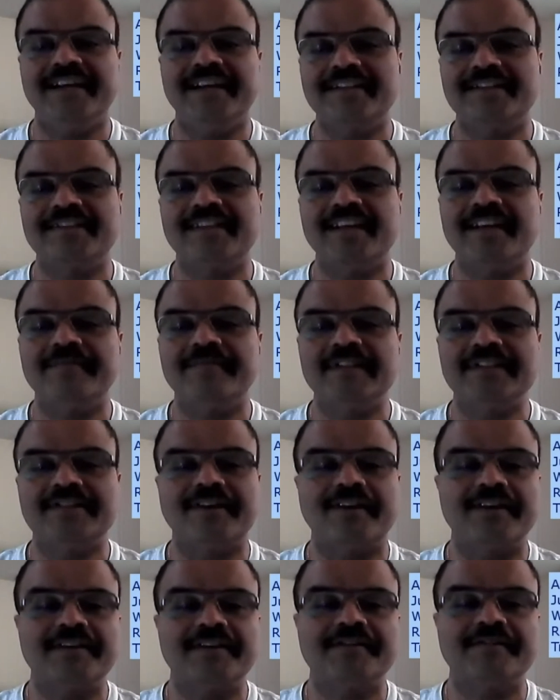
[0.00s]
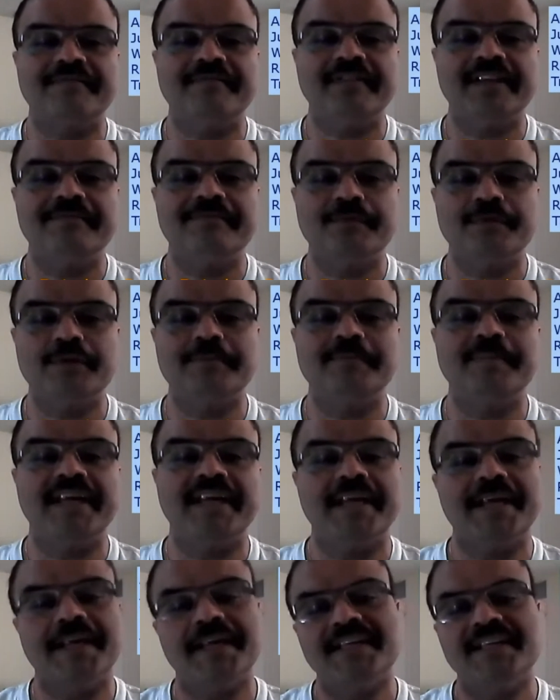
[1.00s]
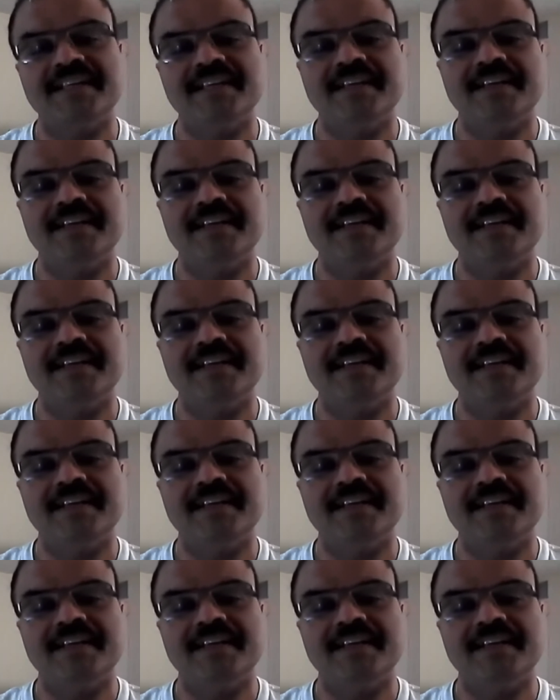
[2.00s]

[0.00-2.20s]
later than we thought we would be.